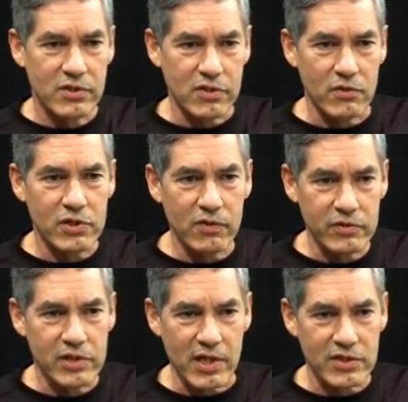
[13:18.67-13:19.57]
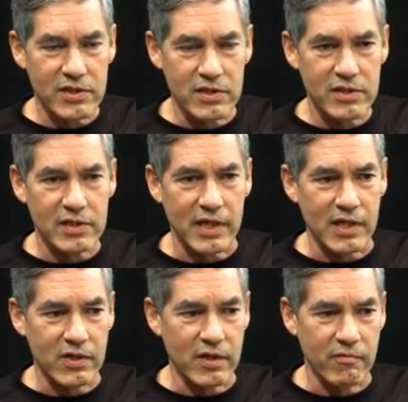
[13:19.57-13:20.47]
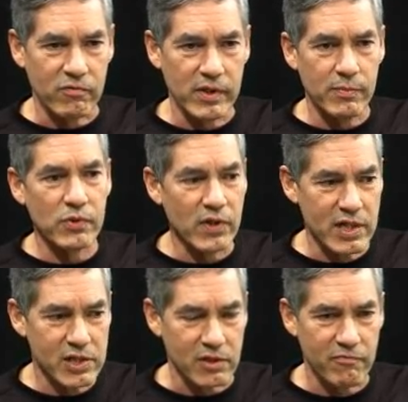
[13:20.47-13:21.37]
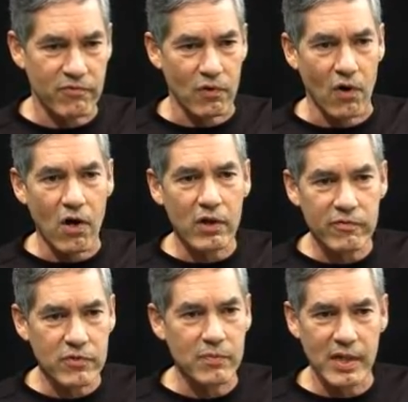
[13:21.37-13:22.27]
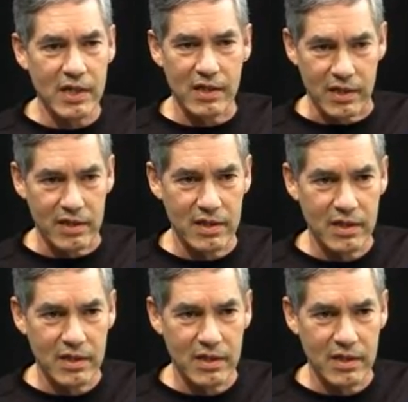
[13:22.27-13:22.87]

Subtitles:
social justice and of liberation for all of humanity.